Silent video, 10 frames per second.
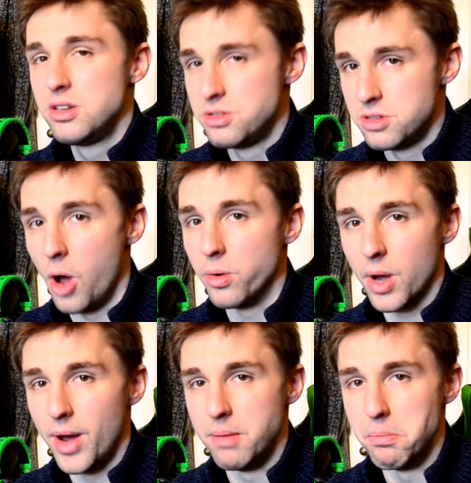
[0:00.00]
don't go
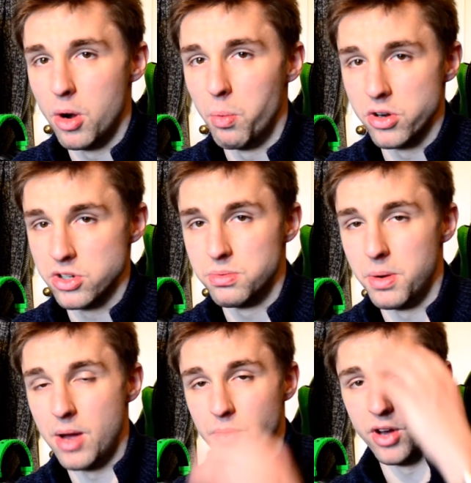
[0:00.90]
ahead and build one just to
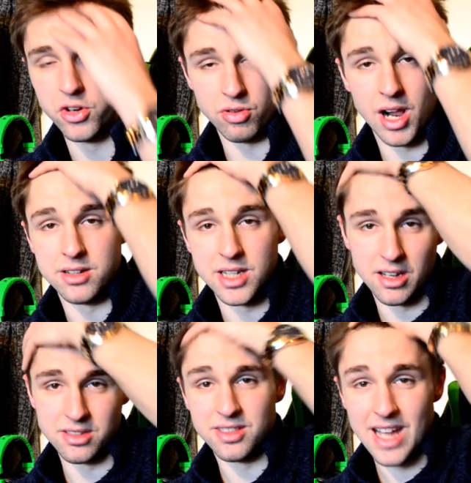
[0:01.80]
play it with virtual reality,
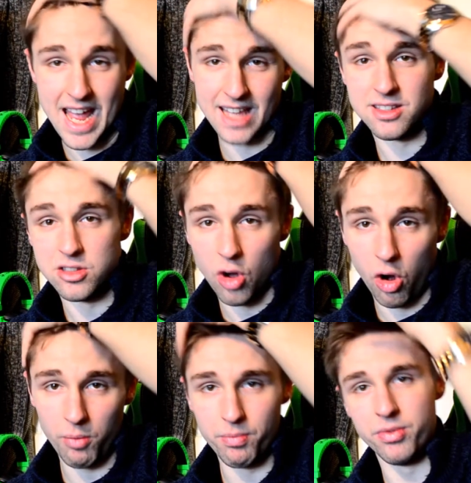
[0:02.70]
because it's not